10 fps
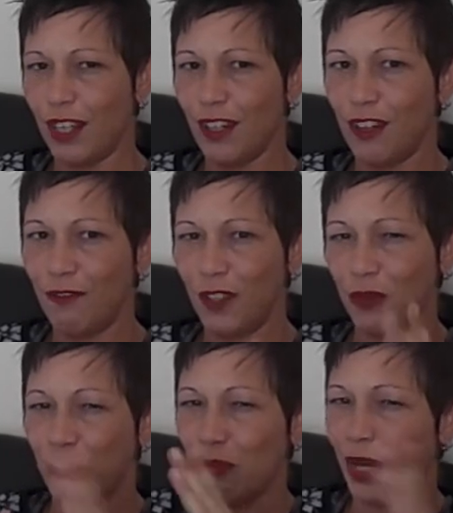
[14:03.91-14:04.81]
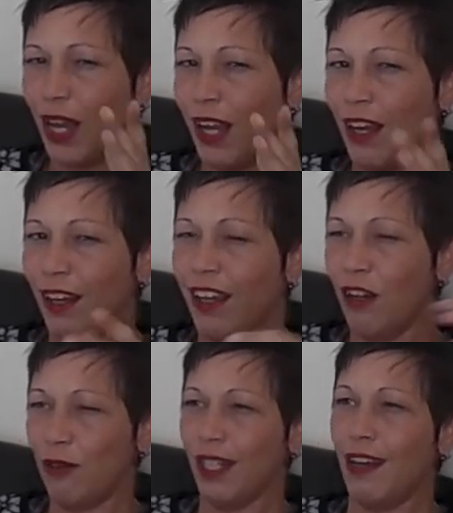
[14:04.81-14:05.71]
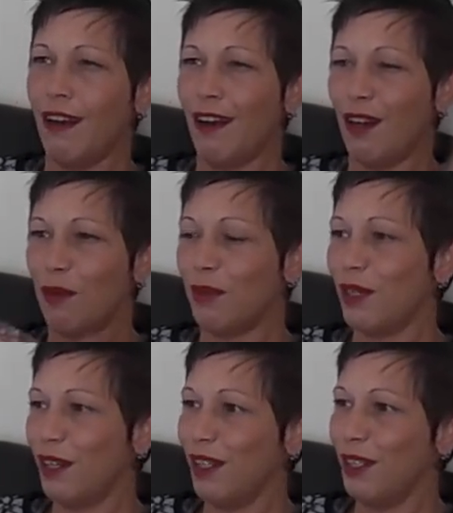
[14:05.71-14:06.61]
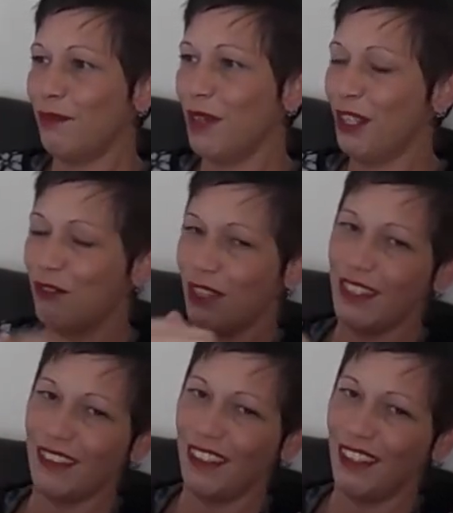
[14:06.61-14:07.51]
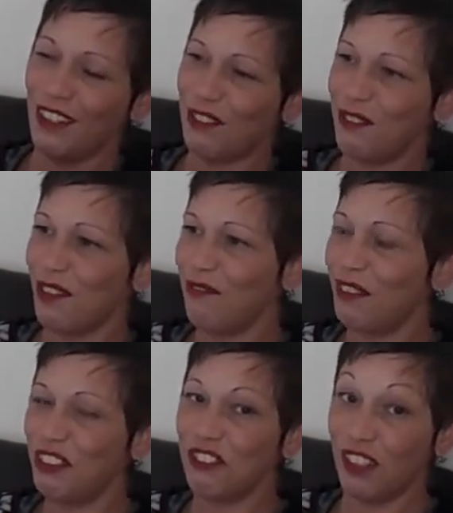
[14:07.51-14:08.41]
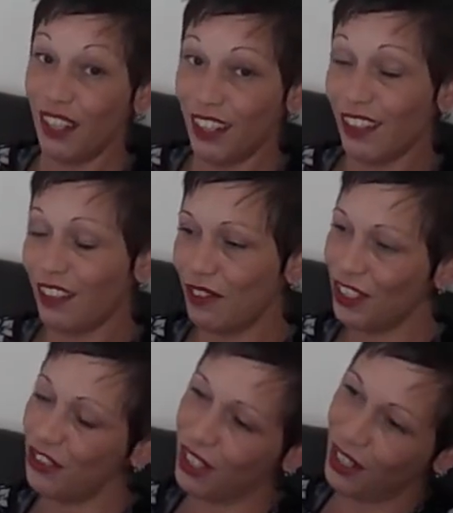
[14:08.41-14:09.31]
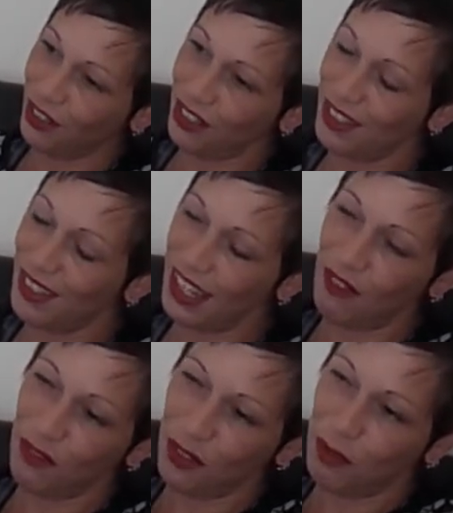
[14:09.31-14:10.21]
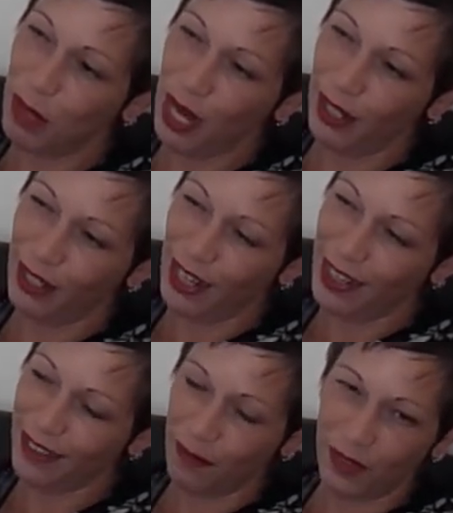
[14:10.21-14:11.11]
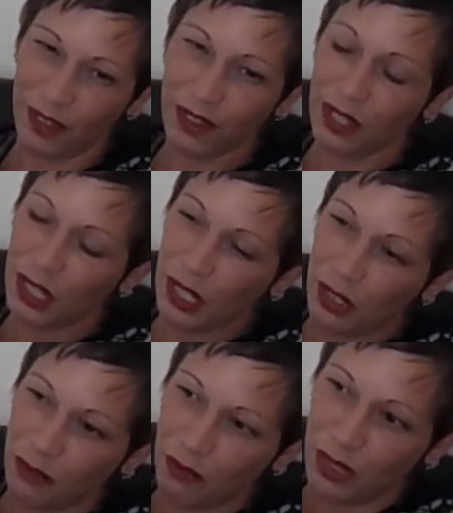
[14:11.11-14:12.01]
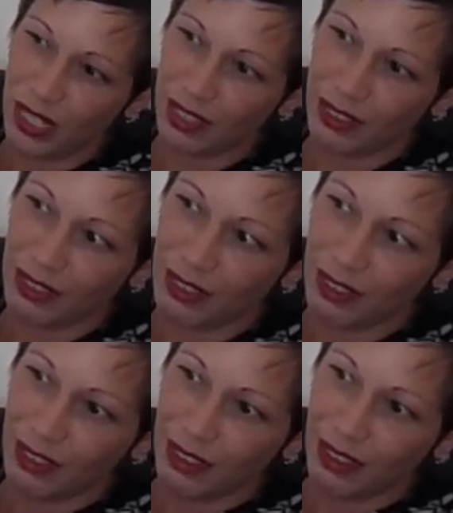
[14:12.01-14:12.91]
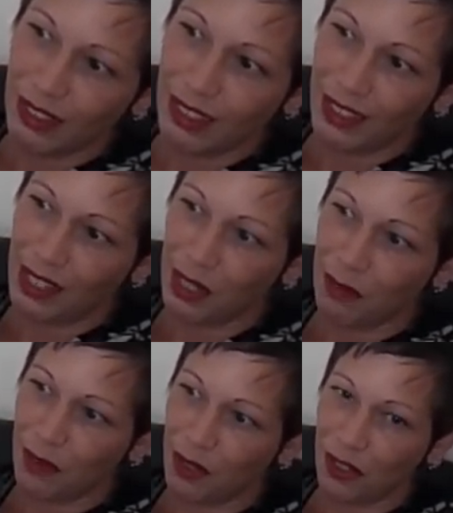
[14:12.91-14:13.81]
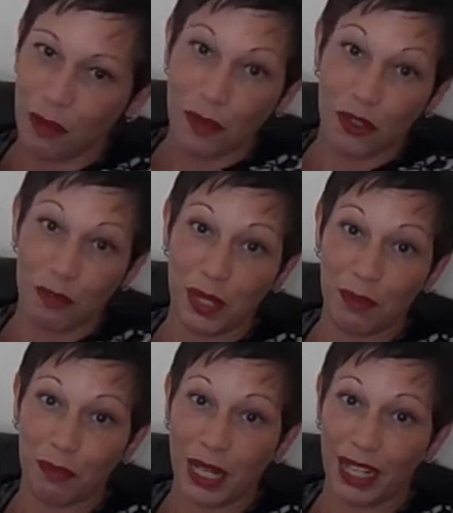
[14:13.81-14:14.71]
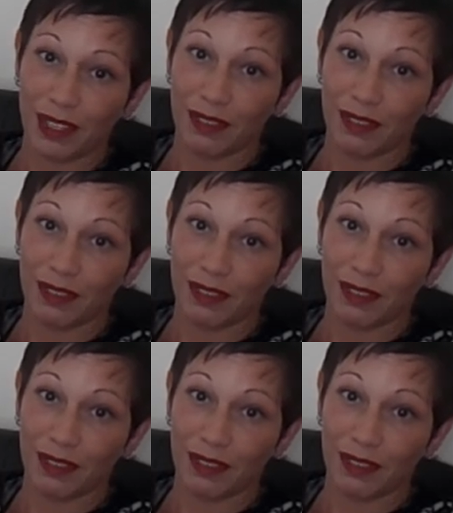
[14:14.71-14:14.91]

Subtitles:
I fiddled about, I held it up, I creased it a little. Eventually I could see through the pane, and it had something written in on a big black